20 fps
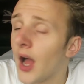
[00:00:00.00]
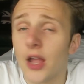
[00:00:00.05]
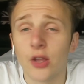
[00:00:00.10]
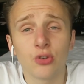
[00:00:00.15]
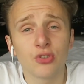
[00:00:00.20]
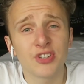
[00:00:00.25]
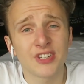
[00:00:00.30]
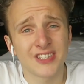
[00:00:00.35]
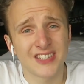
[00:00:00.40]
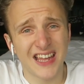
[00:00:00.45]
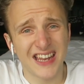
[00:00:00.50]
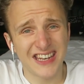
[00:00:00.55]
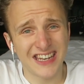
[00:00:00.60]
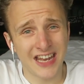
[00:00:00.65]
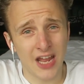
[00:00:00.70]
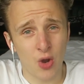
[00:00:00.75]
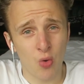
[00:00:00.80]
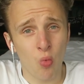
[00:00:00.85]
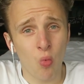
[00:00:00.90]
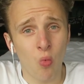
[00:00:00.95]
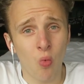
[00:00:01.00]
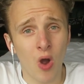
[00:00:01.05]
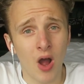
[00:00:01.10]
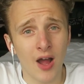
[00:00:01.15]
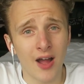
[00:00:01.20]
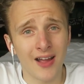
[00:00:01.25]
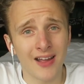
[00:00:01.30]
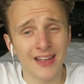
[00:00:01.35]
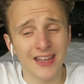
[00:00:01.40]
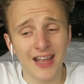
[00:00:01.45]
I understand now
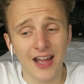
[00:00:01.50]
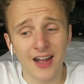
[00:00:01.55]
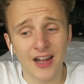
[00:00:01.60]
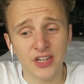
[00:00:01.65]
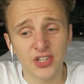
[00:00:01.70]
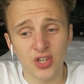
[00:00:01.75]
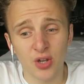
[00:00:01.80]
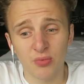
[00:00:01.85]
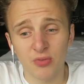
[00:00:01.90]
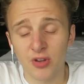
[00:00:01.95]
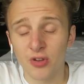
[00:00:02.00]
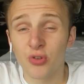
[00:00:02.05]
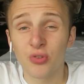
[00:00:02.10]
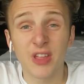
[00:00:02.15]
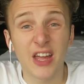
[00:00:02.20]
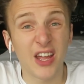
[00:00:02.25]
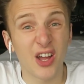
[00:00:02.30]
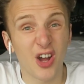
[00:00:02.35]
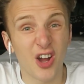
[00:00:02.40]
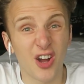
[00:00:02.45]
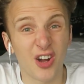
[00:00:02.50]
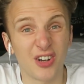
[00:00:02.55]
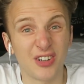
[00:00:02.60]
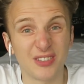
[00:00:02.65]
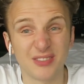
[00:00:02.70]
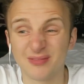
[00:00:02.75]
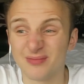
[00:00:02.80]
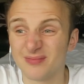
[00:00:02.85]
why I don't know who they are.